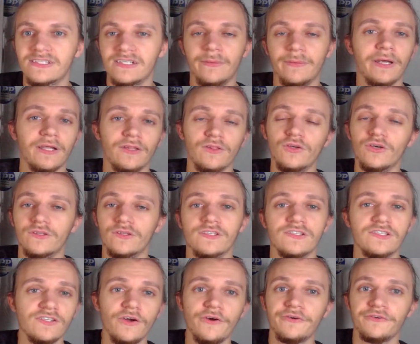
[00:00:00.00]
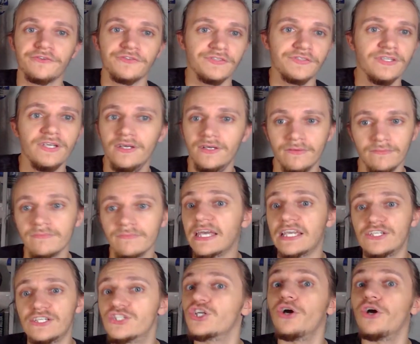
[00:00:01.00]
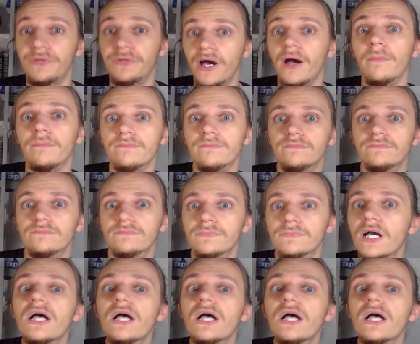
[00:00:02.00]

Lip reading: and I'm like, look, the starters, they showed up.